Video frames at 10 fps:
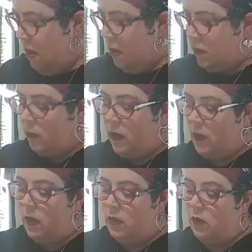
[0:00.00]
So what you
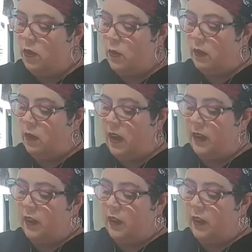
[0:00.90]
want to do is you want to crack your